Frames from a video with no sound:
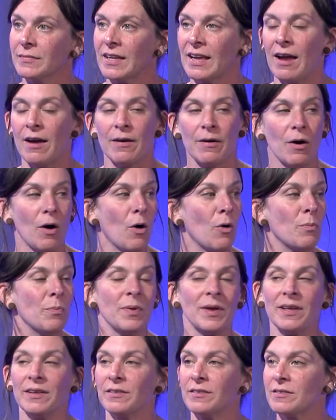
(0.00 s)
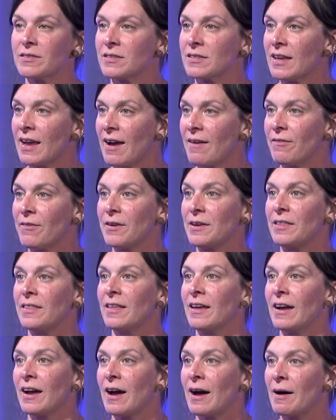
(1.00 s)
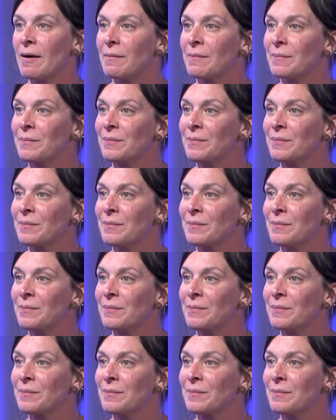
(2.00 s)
It opens everything up.